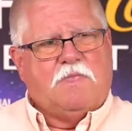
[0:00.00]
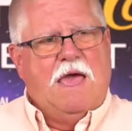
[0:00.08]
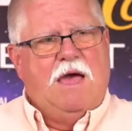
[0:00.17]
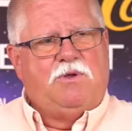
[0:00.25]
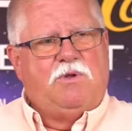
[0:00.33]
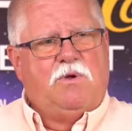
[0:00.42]

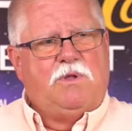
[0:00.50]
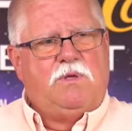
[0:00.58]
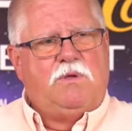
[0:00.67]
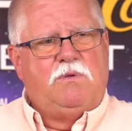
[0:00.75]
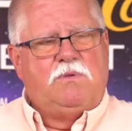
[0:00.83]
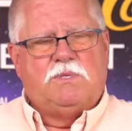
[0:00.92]
outdoor
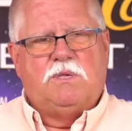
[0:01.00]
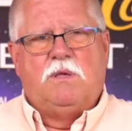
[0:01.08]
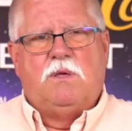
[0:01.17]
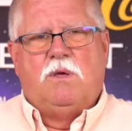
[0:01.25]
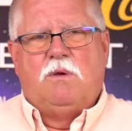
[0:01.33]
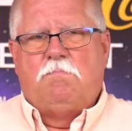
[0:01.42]
use,
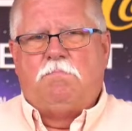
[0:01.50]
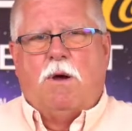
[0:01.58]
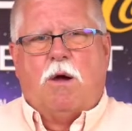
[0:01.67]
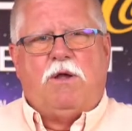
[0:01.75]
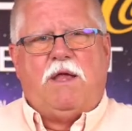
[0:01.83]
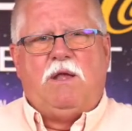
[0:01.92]

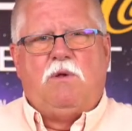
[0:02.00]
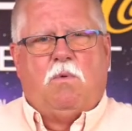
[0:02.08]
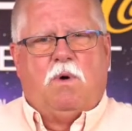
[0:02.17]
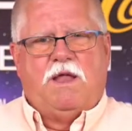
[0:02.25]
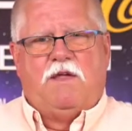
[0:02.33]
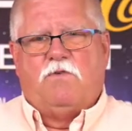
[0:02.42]
birding,
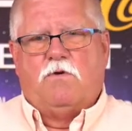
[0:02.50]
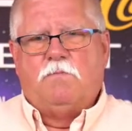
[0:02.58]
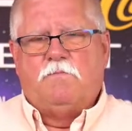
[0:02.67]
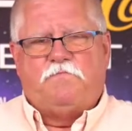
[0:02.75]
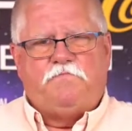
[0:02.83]
whatever.